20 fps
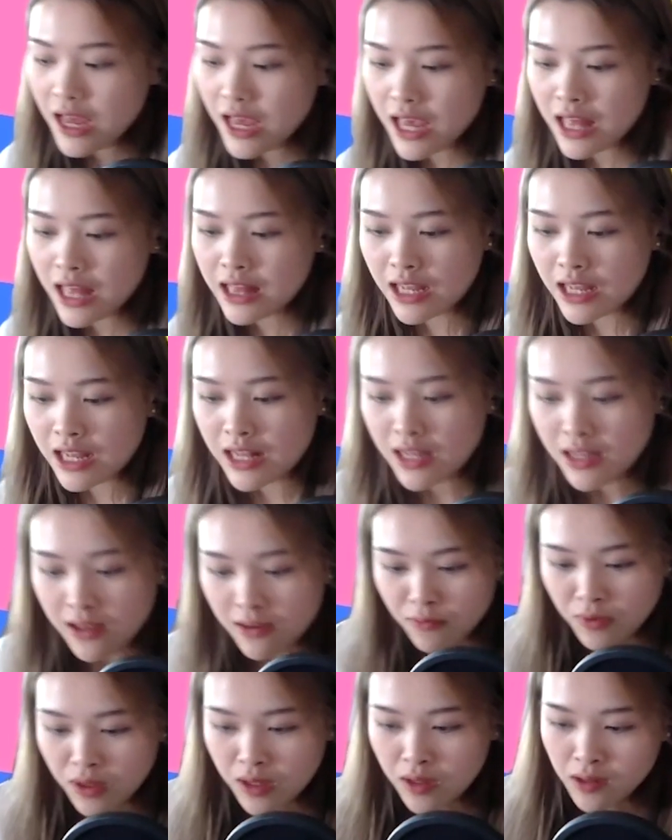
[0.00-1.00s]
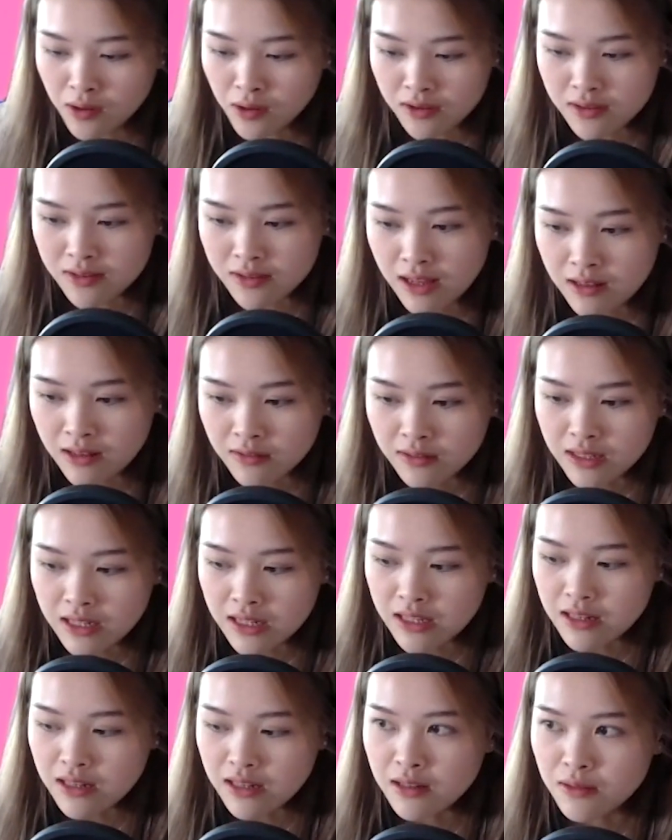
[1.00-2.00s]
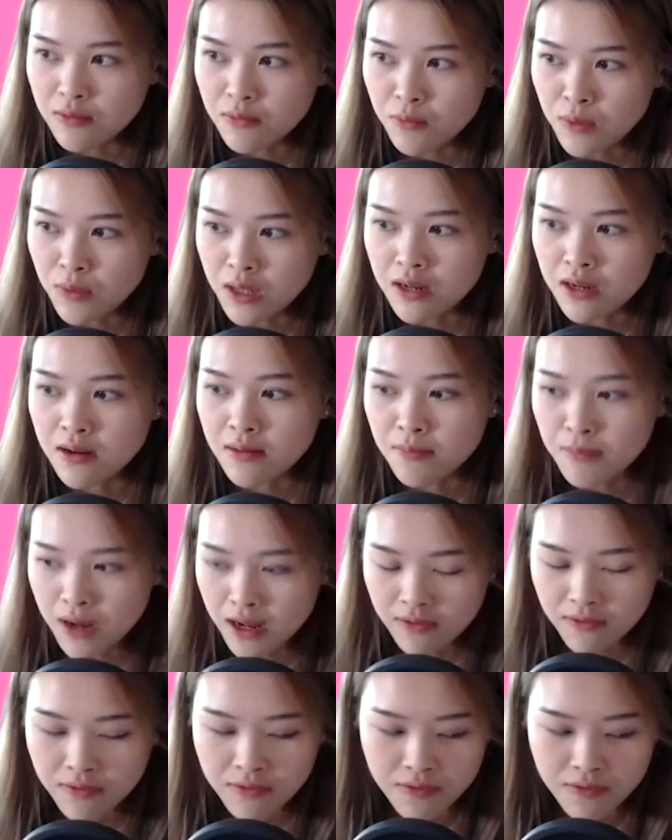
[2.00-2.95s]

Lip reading: And then we got settled in within a month.